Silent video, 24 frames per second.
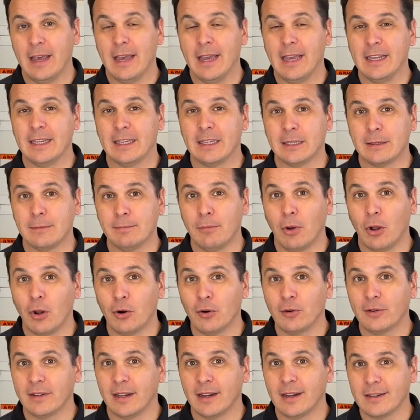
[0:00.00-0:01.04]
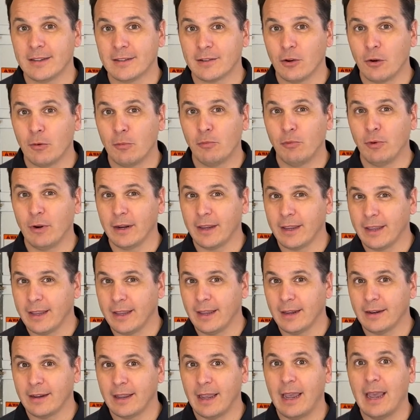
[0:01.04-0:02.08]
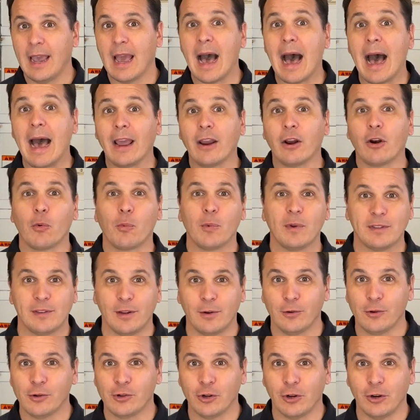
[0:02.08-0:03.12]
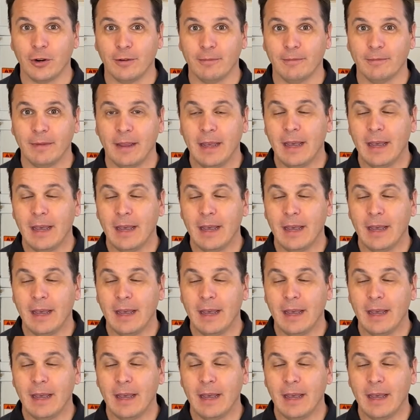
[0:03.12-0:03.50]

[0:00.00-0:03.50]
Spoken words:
a smaller telescope will yield a higher resolution.